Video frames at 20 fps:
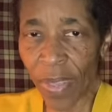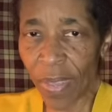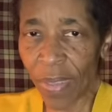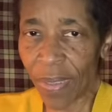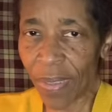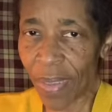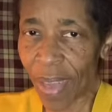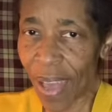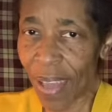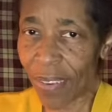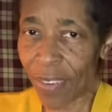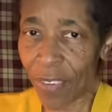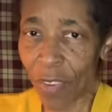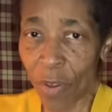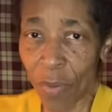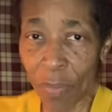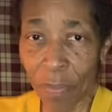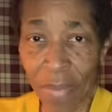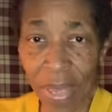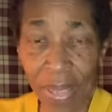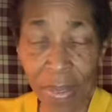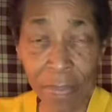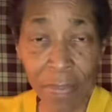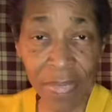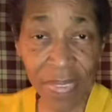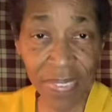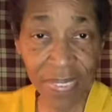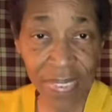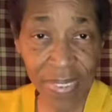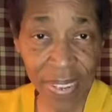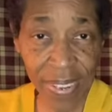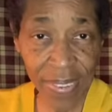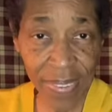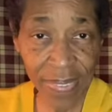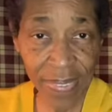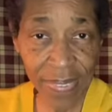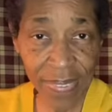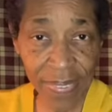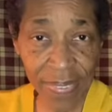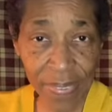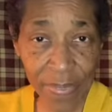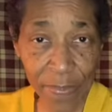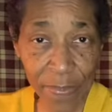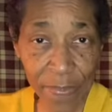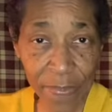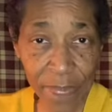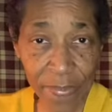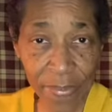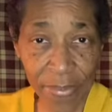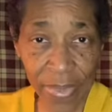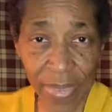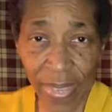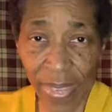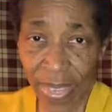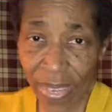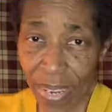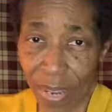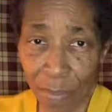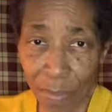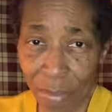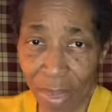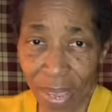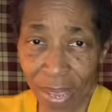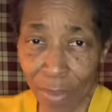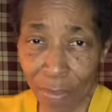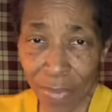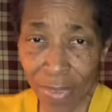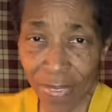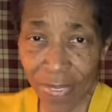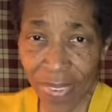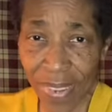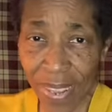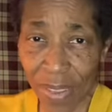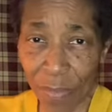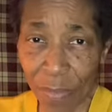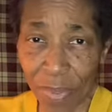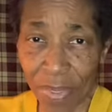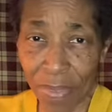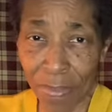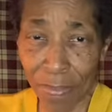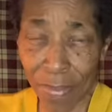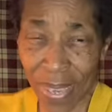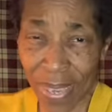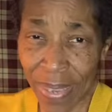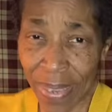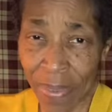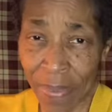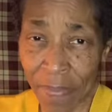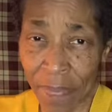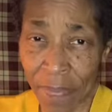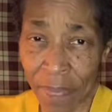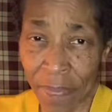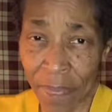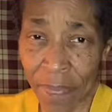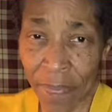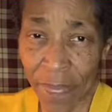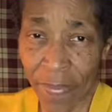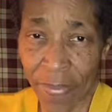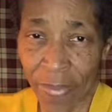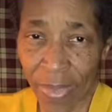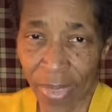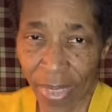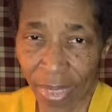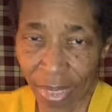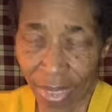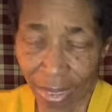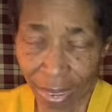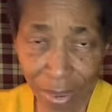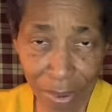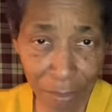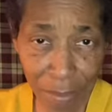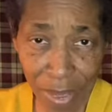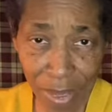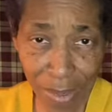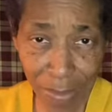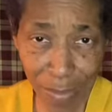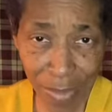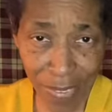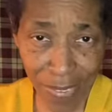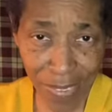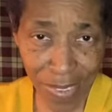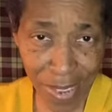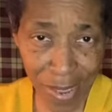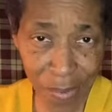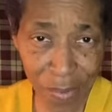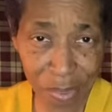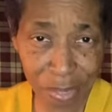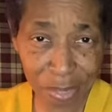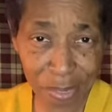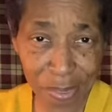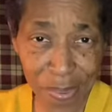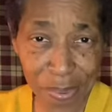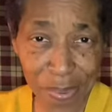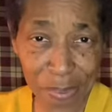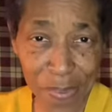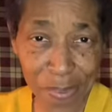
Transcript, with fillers: God don't make mistakes. He didn't make a mistake with me. He didn't make a mistake with you